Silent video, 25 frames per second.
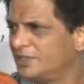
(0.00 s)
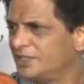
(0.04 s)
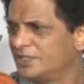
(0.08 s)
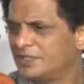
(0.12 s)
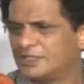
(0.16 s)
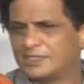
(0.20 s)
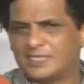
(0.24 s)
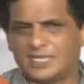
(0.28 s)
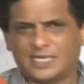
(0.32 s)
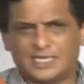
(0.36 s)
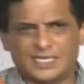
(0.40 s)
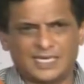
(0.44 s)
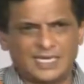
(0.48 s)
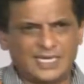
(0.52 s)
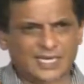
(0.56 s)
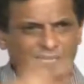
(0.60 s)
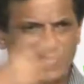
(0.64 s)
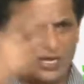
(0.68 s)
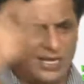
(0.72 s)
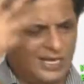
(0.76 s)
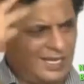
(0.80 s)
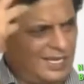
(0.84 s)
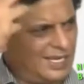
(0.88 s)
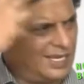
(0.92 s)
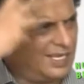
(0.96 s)
Suddenly
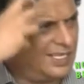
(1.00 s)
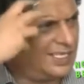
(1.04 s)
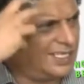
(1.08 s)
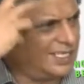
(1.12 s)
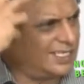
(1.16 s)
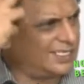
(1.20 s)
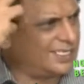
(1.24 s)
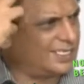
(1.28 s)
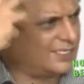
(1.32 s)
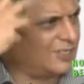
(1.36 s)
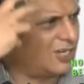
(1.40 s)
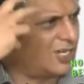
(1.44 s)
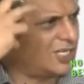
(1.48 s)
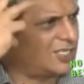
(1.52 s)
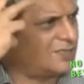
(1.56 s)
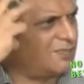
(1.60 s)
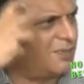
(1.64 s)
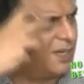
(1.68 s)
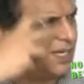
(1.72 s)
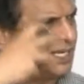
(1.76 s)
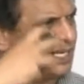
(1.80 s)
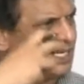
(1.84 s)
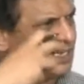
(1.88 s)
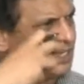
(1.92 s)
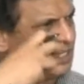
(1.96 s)
all this
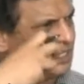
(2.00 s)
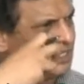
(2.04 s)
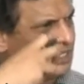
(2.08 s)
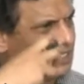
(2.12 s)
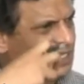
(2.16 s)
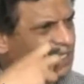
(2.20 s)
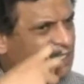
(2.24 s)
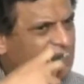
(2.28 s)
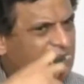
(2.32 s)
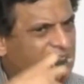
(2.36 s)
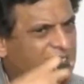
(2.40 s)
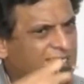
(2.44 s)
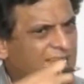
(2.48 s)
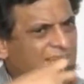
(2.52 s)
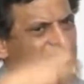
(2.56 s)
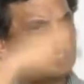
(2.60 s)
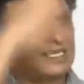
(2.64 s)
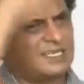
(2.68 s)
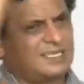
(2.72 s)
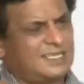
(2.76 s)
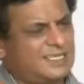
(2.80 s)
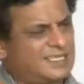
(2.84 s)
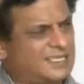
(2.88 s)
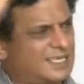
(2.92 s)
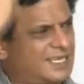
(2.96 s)
cosmic energy
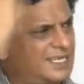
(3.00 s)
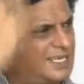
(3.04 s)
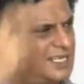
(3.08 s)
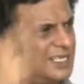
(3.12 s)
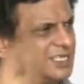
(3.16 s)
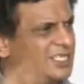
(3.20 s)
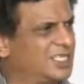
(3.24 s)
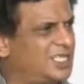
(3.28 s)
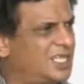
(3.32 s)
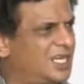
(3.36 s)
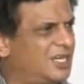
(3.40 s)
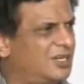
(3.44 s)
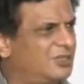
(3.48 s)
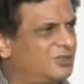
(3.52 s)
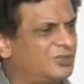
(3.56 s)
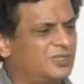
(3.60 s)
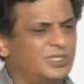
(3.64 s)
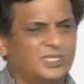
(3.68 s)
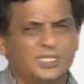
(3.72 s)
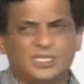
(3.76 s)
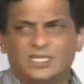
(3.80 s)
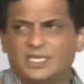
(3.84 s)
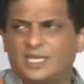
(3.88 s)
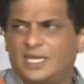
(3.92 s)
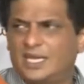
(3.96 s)
sucked his energy out
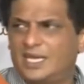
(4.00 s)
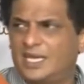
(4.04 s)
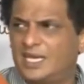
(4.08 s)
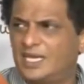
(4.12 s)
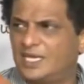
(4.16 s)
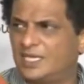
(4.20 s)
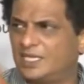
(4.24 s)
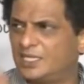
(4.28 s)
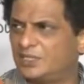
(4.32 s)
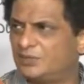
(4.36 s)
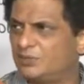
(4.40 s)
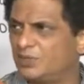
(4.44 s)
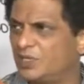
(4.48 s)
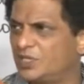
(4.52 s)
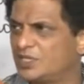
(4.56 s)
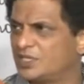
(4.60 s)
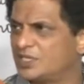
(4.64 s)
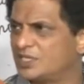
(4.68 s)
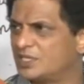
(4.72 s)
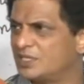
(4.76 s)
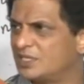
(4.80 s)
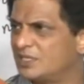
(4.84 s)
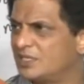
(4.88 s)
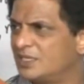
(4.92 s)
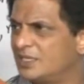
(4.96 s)
and he
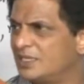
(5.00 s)
was